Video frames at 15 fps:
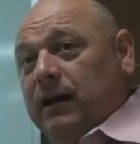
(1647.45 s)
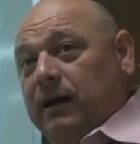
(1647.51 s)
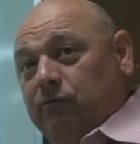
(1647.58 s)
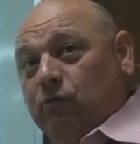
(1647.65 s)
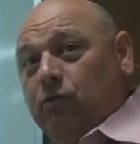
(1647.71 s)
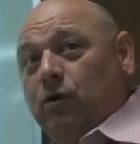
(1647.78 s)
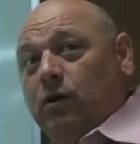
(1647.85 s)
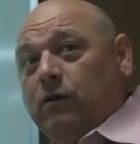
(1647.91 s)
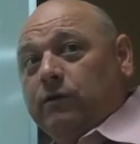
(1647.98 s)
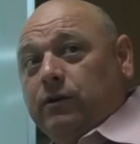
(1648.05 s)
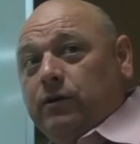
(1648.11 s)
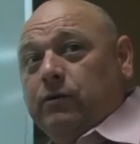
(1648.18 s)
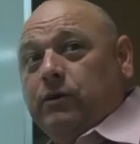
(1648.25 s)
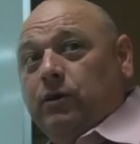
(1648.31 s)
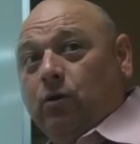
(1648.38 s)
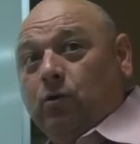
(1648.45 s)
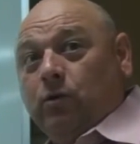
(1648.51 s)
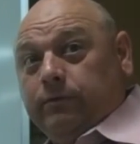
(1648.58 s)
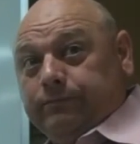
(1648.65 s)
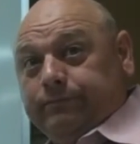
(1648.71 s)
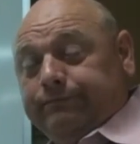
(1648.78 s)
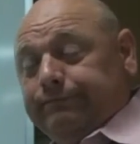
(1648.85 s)
have rule over you in the
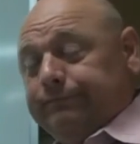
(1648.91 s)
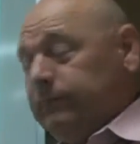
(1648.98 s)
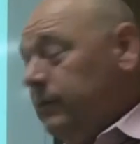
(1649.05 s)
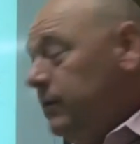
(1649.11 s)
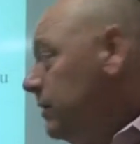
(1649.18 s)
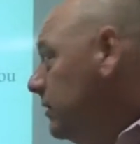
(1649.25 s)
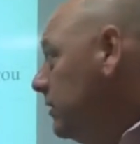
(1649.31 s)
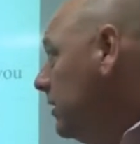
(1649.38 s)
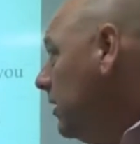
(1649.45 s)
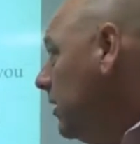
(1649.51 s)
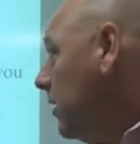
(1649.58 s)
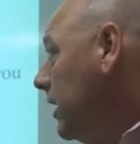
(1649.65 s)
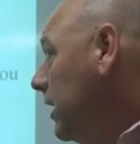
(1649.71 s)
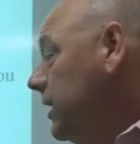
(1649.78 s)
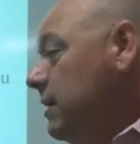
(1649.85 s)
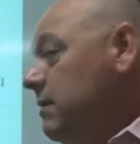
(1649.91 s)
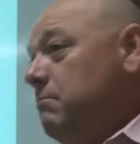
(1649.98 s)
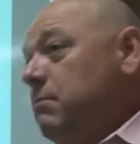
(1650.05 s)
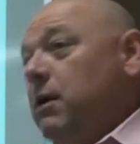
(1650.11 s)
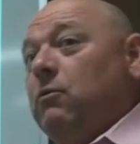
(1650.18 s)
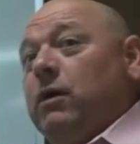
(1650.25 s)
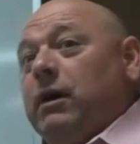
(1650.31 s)
Lord. All right.
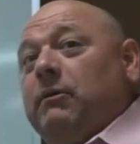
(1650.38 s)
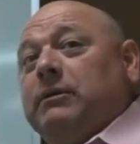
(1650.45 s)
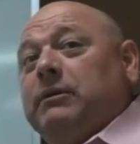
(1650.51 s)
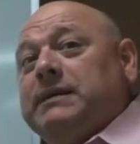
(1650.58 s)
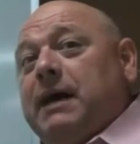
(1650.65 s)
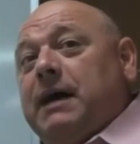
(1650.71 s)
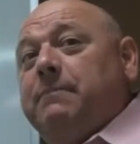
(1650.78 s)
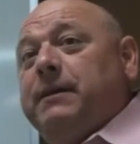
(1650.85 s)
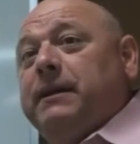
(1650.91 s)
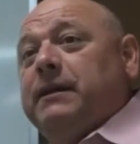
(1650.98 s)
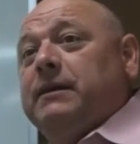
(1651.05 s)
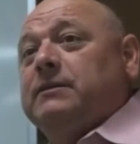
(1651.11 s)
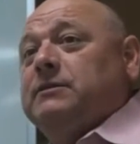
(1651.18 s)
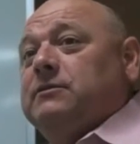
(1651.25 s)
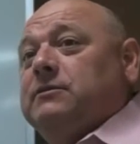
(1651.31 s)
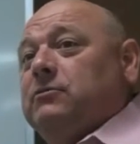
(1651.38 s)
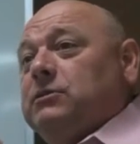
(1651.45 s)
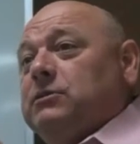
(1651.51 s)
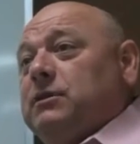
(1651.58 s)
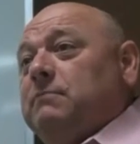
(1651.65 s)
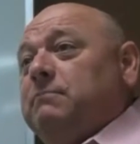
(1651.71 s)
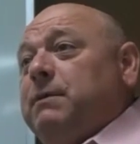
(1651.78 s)
But what's happening is, that there
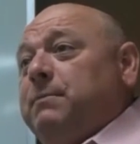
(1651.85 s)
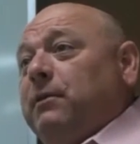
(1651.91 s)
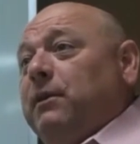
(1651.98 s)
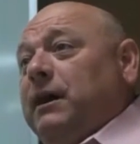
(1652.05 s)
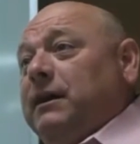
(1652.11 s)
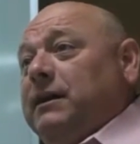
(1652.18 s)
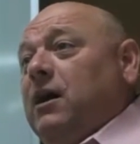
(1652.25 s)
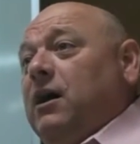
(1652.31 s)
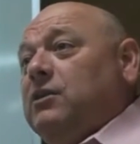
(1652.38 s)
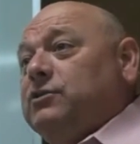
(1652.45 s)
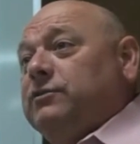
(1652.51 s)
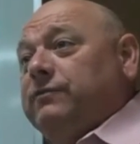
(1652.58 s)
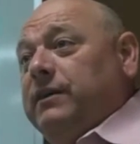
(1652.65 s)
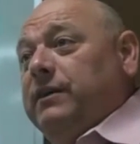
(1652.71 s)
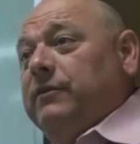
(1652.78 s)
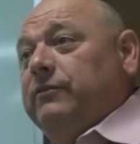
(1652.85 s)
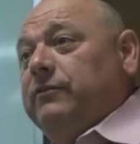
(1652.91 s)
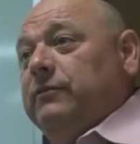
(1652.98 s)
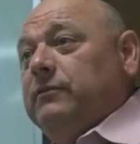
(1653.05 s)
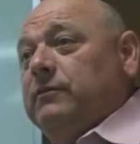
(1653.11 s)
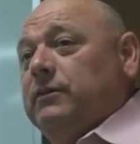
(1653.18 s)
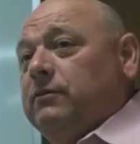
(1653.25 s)
were some people like Diotrephes,
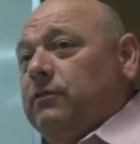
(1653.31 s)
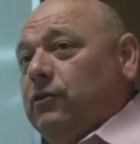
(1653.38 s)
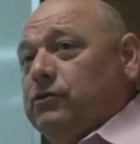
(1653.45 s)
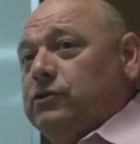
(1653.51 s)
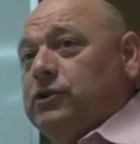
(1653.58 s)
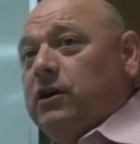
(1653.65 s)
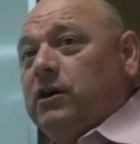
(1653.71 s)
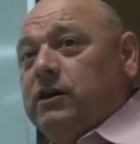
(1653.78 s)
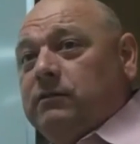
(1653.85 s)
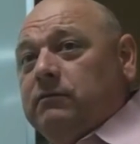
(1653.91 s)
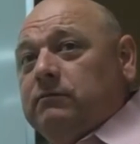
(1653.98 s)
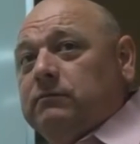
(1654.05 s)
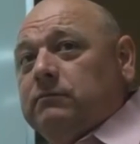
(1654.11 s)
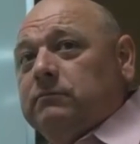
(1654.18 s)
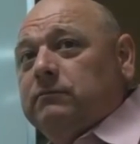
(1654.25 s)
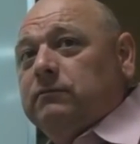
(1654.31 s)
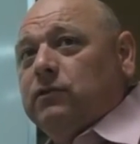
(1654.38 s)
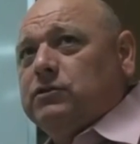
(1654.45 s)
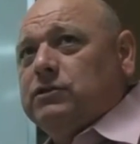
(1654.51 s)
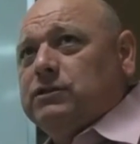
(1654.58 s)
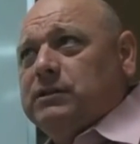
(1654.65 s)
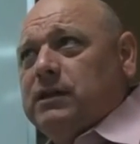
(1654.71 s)
Third John,
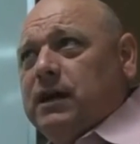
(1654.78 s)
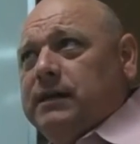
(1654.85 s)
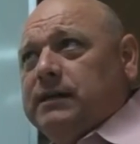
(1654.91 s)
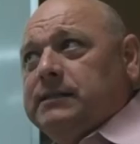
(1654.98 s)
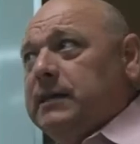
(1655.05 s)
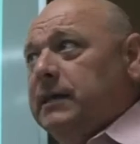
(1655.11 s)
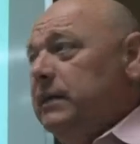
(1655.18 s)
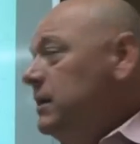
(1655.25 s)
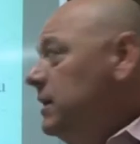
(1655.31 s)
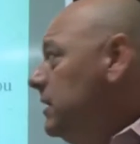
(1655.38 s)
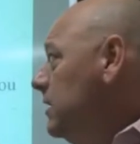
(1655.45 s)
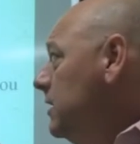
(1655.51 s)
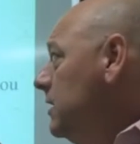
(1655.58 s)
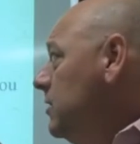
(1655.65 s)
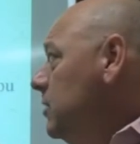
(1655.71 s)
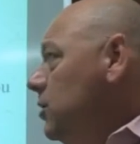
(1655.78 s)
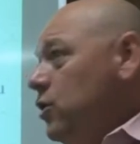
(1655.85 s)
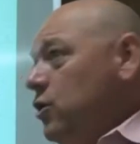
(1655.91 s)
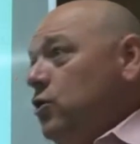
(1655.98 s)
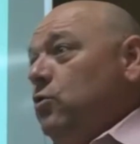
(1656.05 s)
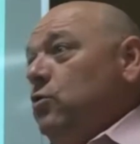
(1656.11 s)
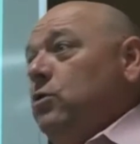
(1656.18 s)
verses 9 and 10,
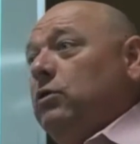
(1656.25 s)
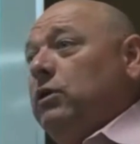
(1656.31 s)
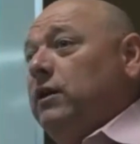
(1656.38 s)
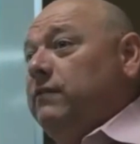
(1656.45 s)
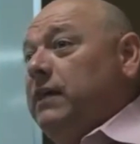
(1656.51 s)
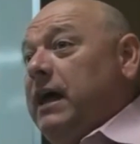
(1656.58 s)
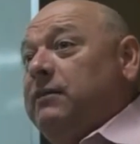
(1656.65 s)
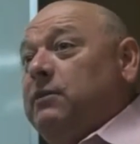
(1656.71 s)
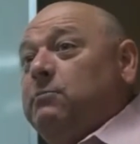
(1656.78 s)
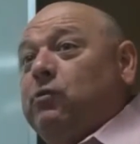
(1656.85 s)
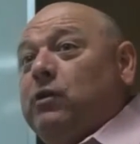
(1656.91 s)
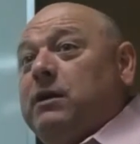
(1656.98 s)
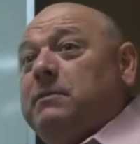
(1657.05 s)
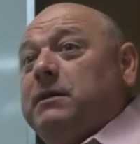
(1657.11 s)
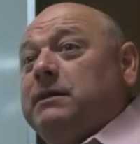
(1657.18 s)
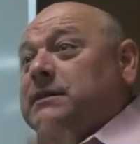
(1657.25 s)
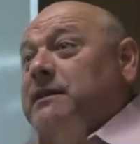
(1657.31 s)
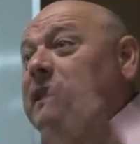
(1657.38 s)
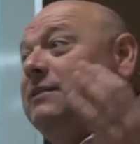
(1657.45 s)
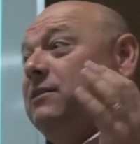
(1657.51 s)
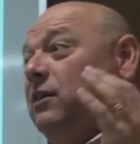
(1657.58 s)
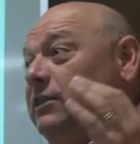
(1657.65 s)
who loved to have the preeminence
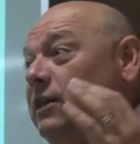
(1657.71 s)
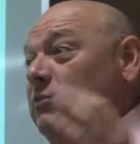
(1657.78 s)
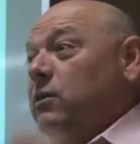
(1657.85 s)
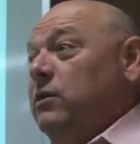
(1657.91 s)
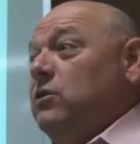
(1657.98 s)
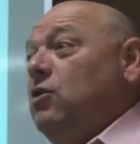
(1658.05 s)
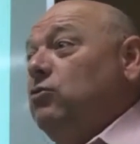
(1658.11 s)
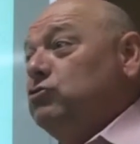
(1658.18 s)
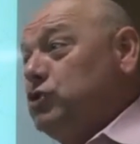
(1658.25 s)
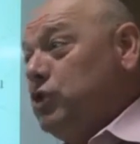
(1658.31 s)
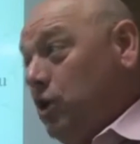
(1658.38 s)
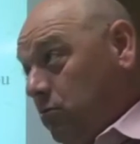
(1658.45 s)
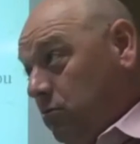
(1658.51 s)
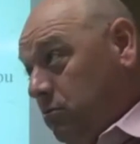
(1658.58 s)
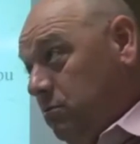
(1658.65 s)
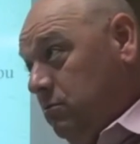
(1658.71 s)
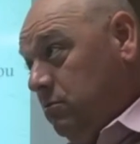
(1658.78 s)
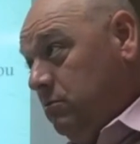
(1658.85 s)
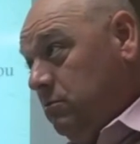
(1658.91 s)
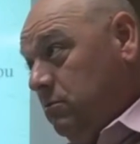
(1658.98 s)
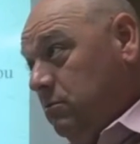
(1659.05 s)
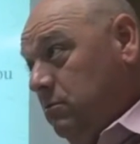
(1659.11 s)
and they thought they run the whole show.
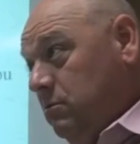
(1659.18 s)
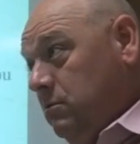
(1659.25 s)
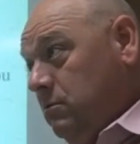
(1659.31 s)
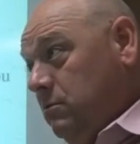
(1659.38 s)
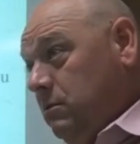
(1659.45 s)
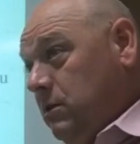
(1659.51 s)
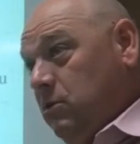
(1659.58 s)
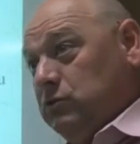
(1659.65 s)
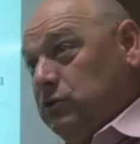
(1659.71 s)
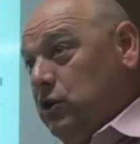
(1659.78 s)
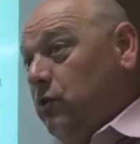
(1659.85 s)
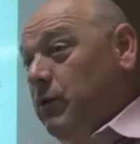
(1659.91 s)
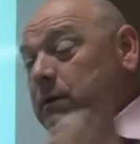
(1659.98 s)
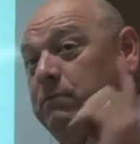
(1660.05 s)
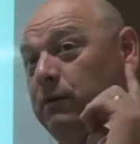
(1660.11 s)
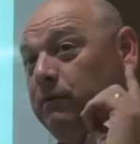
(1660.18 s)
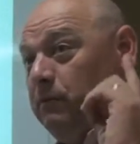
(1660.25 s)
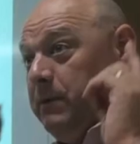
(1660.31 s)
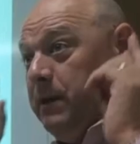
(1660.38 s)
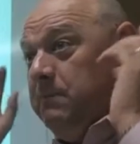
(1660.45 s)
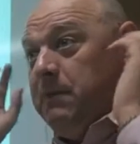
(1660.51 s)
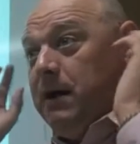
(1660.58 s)
There was no input
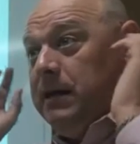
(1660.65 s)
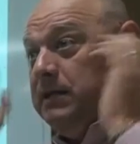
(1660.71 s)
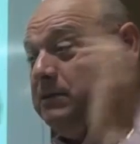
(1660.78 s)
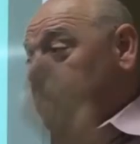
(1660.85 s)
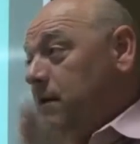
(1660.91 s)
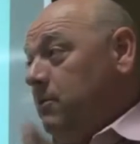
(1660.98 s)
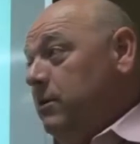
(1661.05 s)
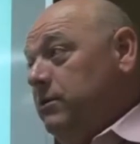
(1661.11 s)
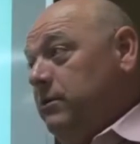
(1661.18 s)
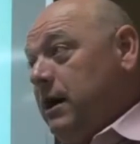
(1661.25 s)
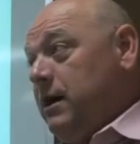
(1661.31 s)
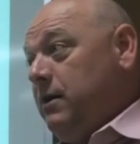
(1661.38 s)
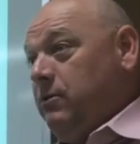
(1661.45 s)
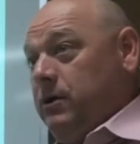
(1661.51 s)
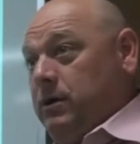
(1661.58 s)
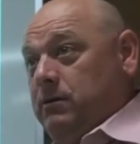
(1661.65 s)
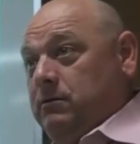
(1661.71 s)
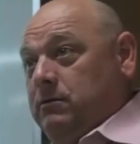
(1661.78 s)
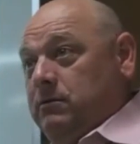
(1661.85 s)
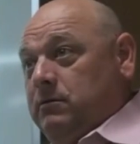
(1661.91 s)
from anybody. It's my way or the highway.